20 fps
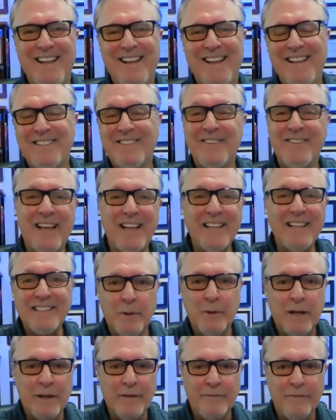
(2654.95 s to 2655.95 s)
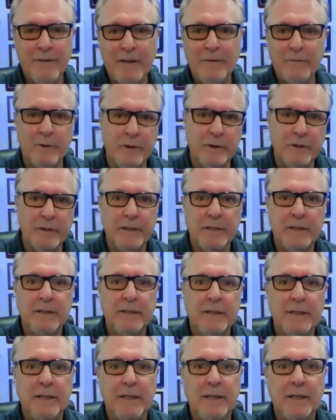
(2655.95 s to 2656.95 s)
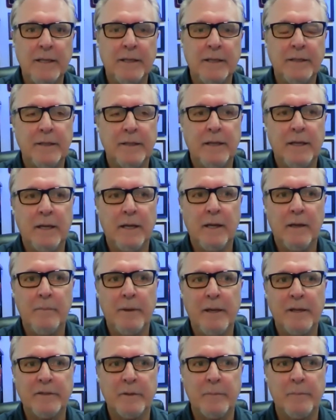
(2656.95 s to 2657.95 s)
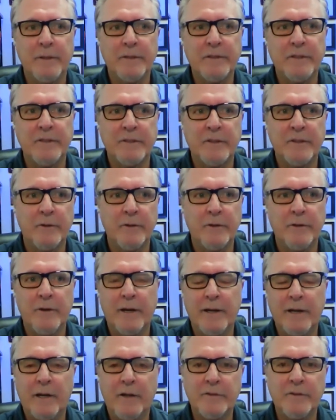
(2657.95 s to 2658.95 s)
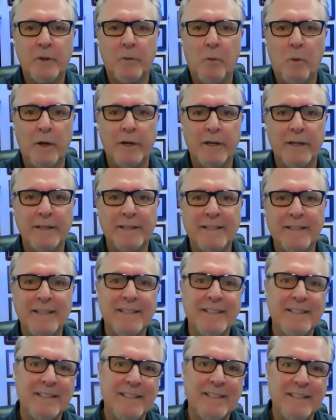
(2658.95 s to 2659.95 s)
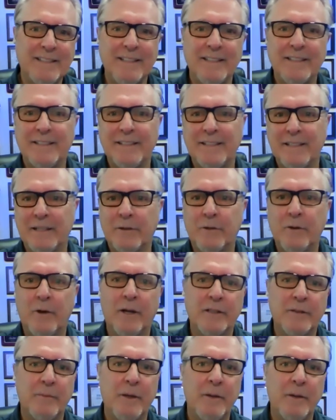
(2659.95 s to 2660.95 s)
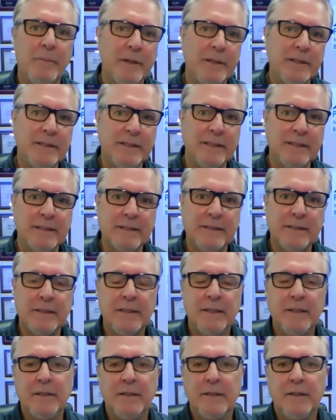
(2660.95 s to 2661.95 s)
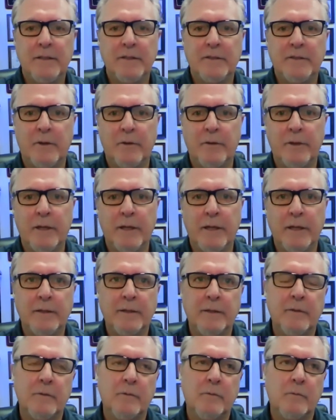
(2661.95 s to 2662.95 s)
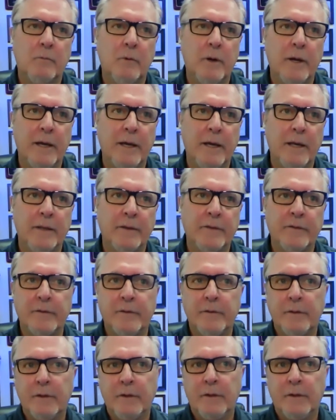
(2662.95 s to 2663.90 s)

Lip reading: And so that's what I favored. And as a business owner, I also wanted consistency across my business so that when